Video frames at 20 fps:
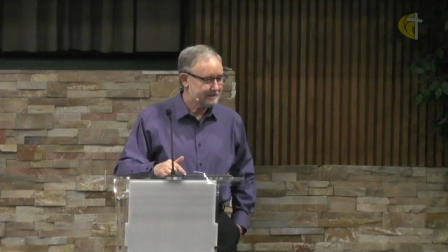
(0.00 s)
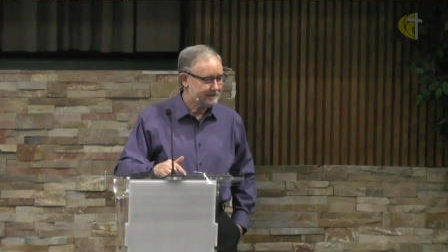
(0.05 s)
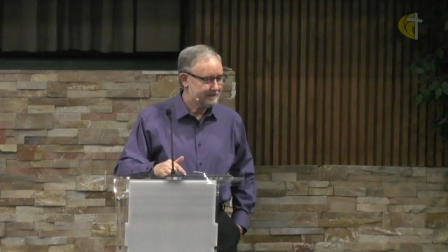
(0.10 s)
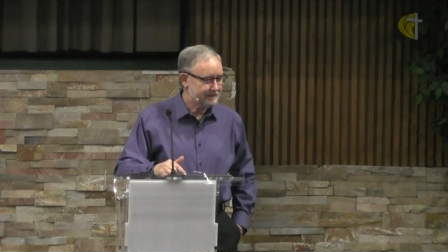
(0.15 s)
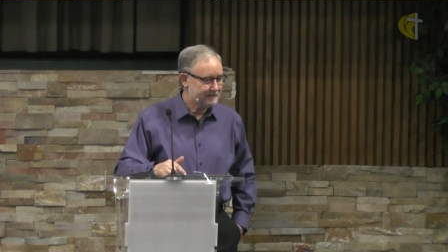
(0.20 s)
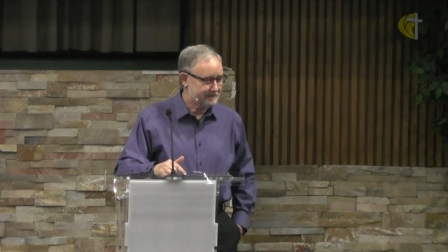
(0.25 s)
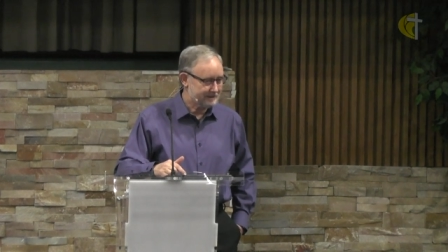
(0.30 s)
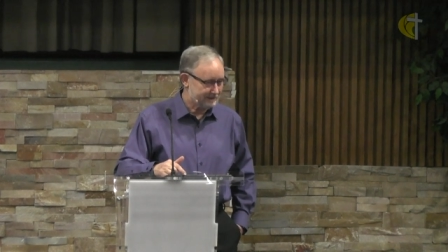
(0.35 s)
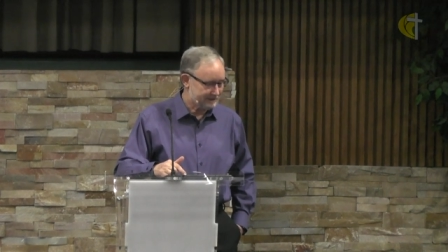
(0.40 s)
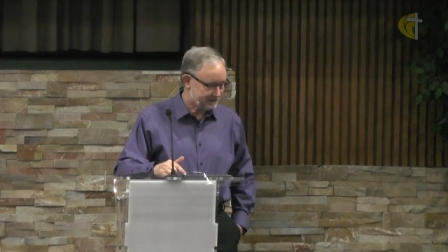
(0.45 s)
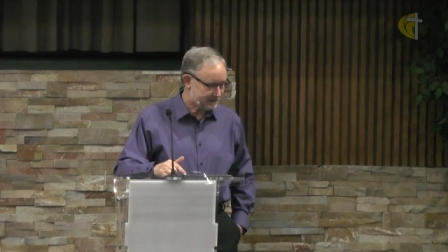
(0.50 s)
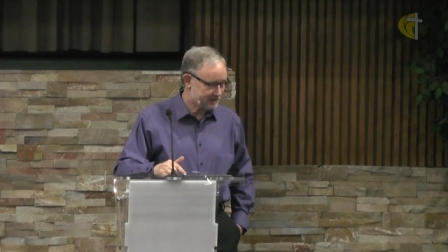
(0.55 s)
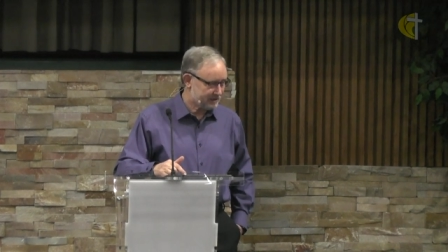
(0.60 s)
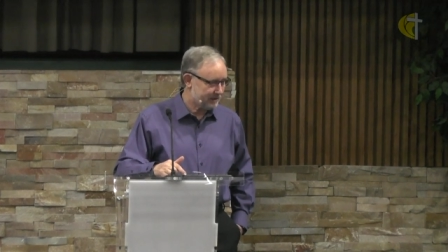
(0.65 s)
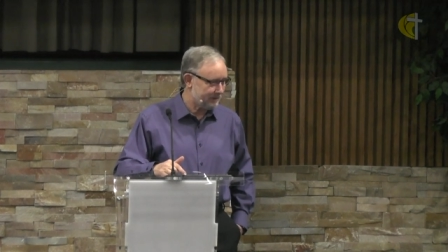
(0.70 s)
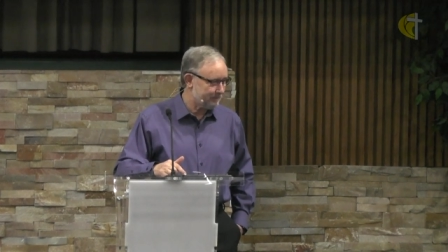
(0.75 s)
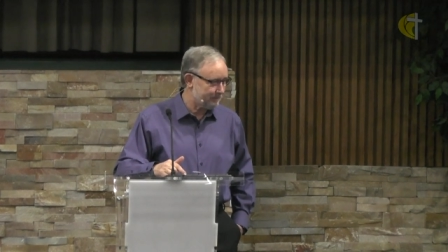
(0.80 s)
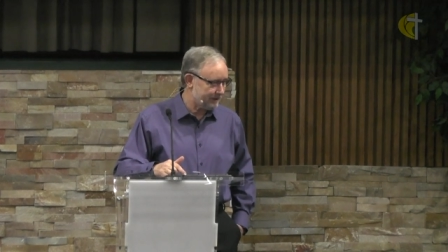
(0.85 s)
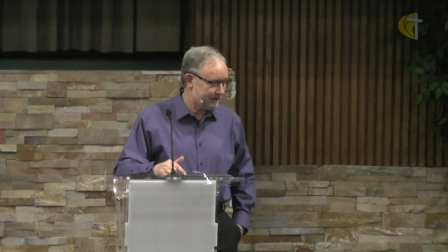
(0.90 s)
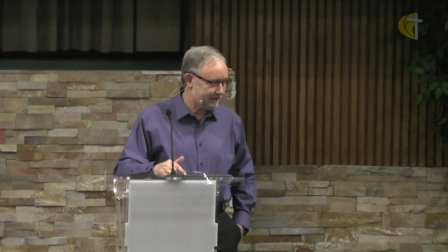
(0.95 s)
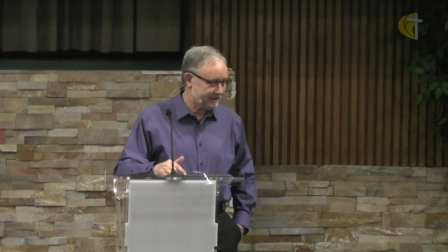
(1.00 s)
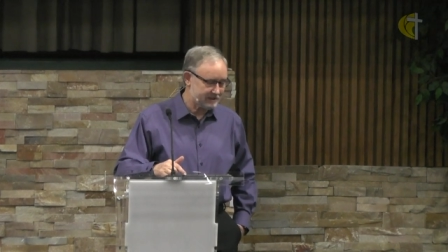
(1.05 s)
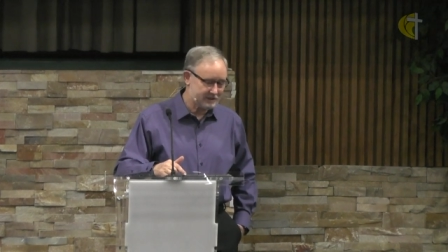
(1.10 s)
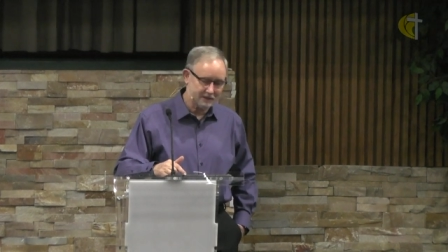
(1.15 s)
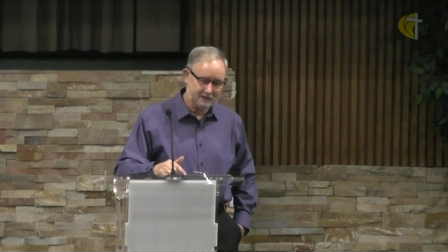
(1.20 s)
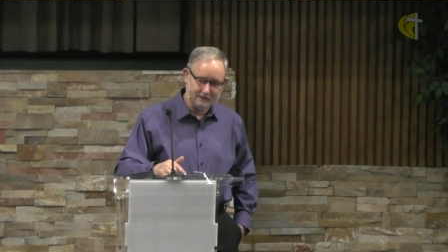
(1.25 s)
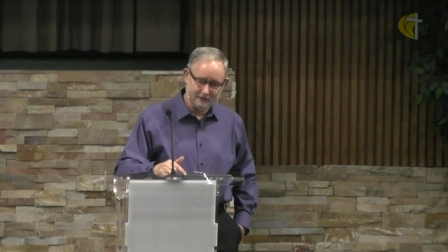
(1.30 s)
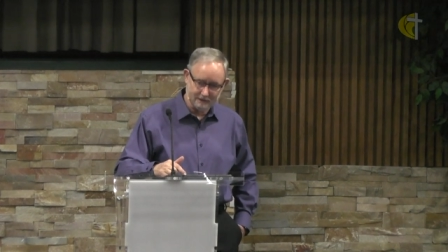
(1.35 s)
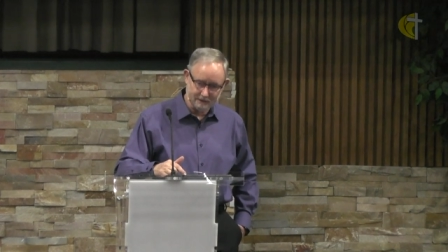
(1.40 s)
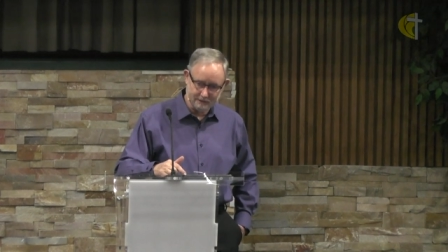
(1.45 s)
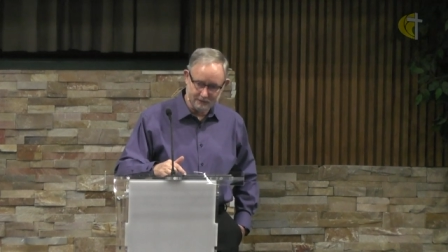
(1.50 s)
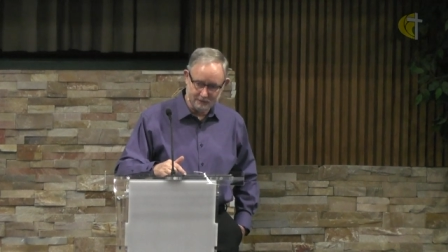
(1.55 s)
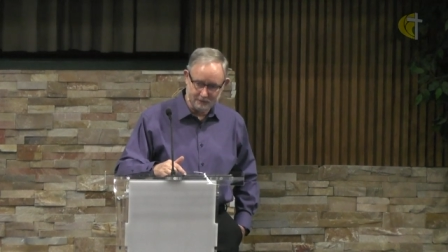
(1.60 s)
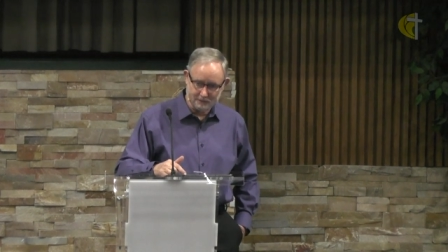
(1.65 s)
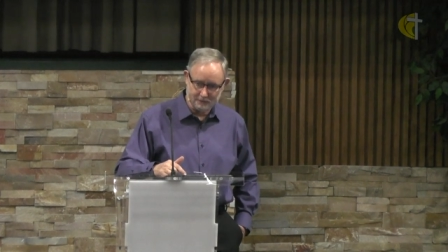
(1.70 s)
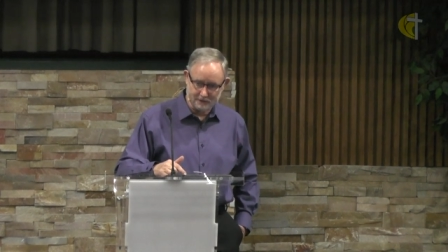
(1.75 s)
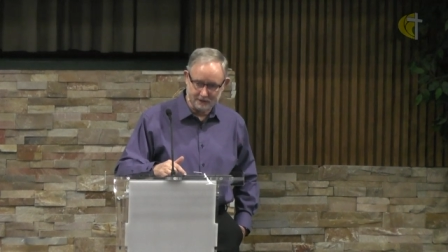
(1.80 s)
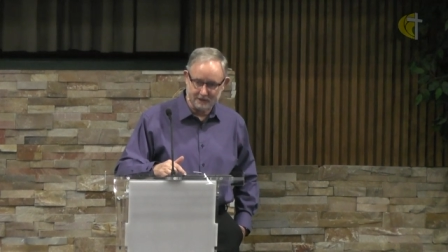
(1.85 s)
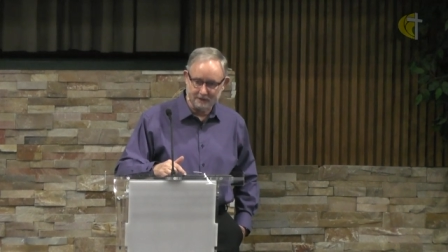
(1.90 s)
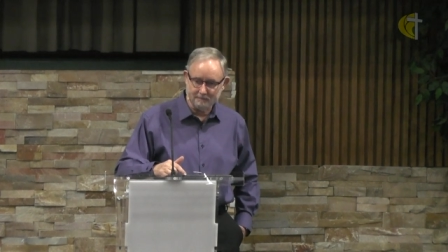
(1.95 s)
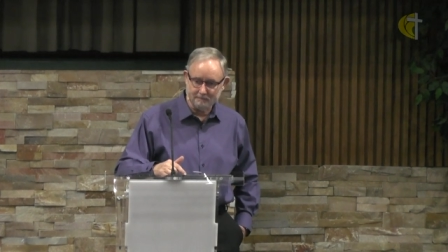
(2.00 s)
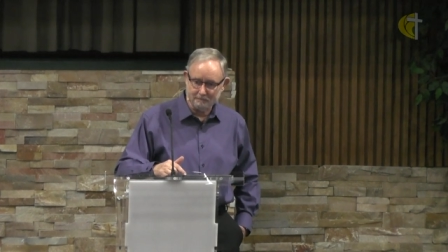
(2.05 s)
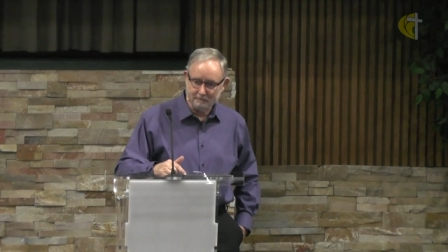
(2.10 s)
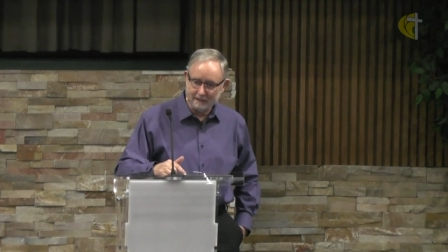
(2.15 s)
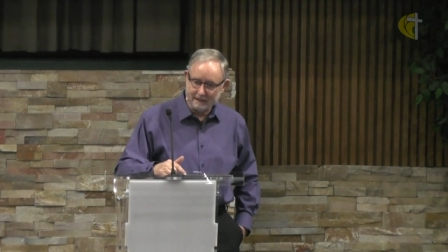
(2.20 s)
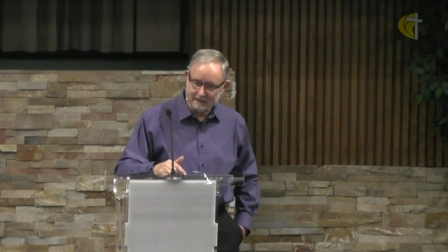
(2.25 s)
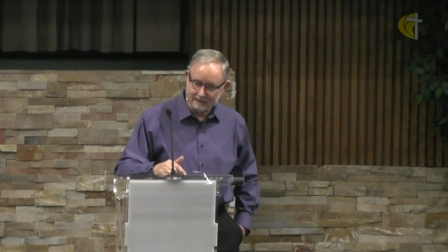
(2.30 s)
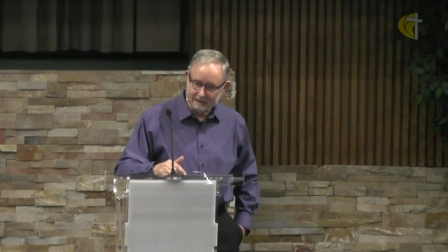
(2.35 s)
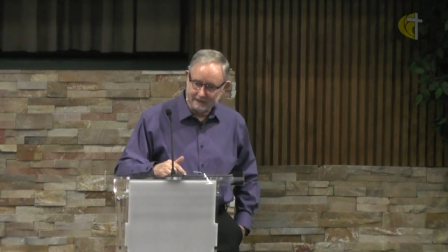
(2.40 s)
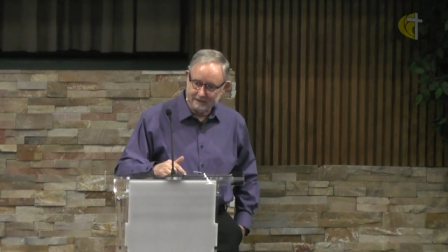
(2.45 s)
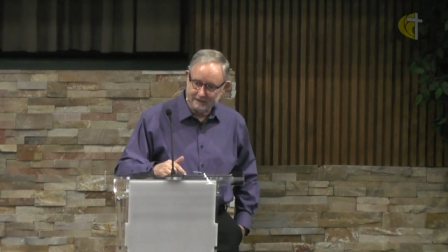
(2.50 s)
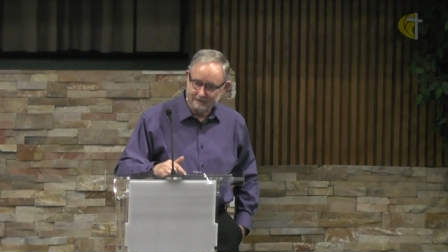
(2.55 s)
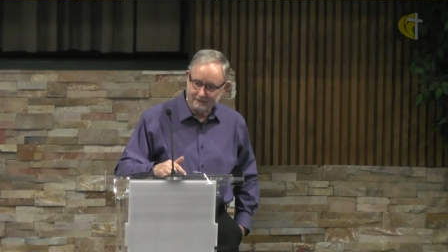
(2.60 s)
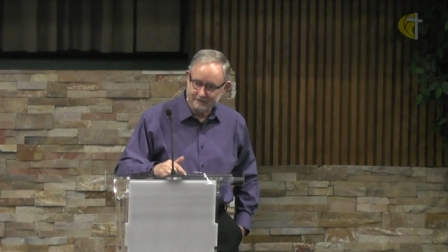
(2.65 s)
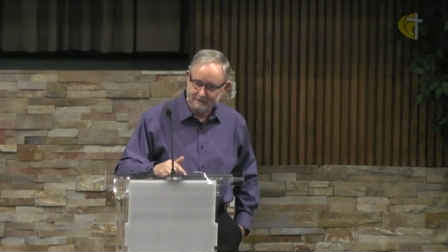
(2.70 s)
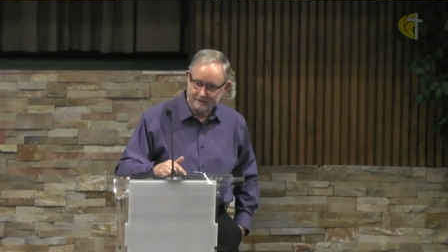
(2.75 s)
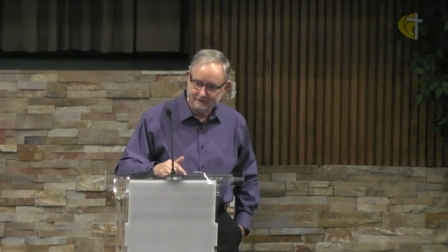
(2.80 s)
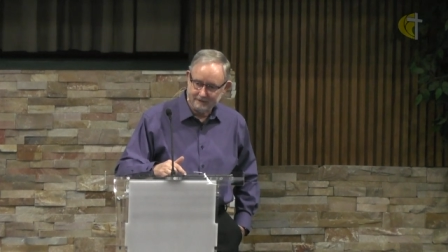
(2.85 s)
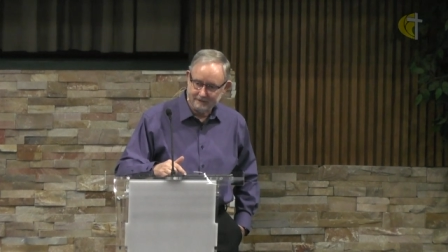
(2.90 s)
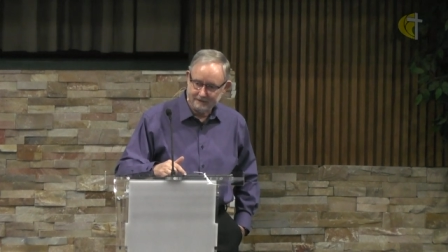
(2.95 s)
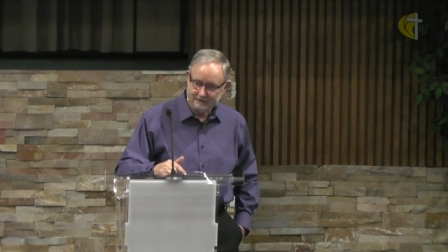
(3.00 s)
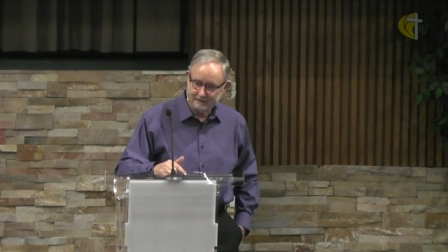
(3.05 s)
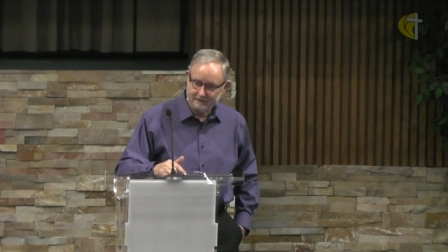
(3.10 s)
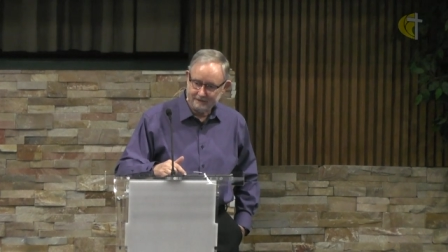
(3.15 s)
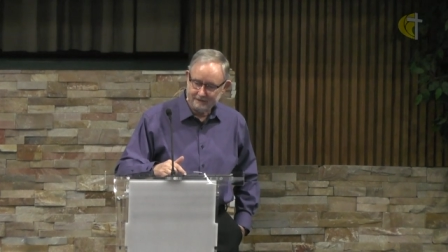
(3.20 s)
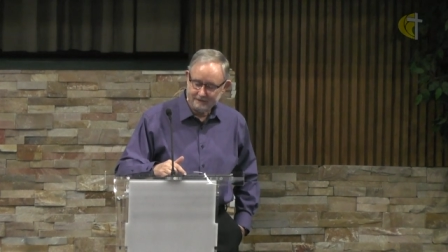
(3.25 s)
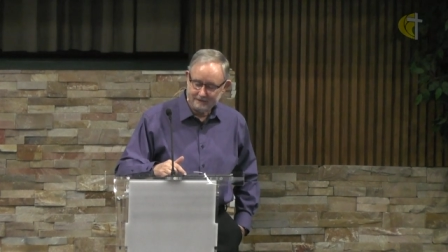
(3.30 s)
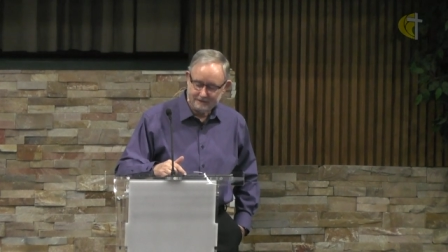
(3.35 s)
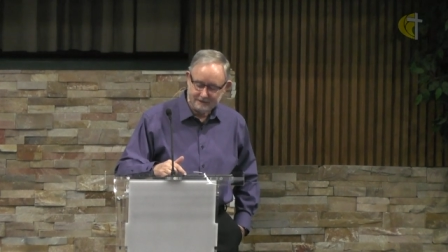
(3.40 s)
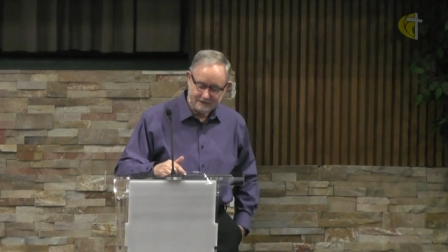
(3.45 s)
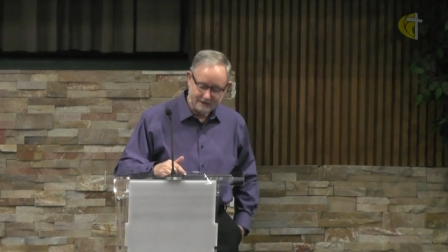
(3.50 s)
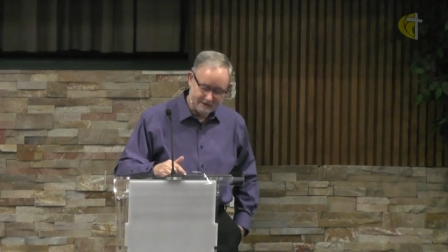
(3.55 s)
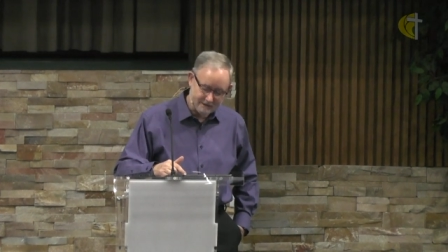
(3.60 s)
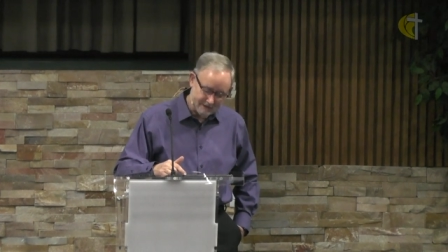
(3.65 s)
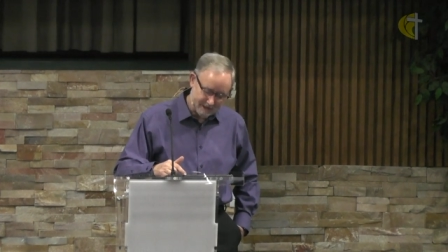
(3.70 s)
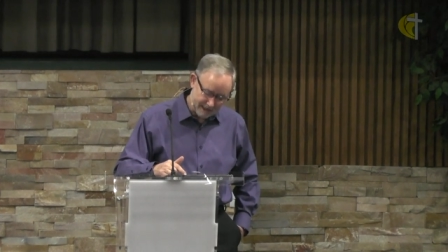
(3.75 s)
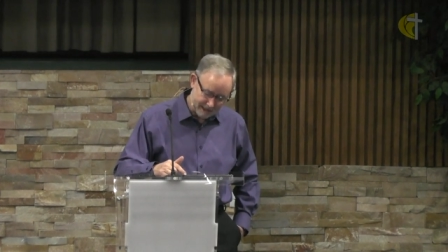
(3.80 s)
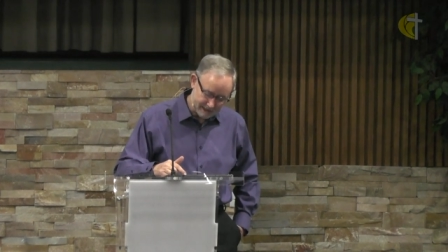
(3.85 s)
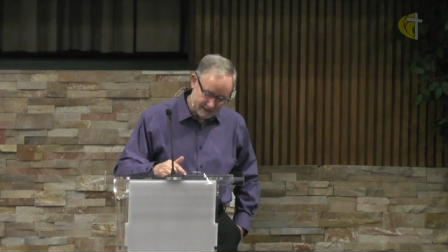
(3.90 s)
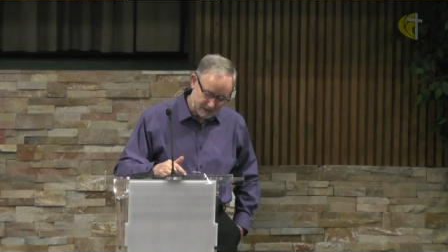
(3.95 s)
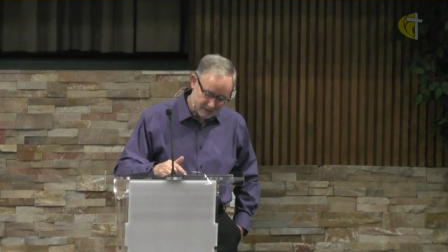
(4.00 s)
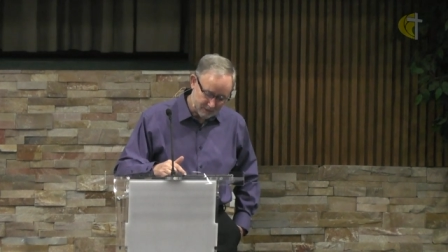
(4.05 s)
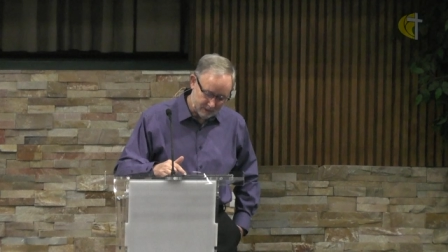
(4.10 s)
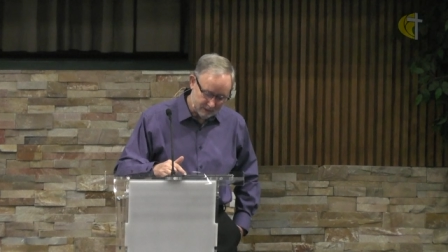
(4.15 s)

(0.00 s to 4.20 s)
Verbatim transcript: is that somebody's going to lose to me. And that's what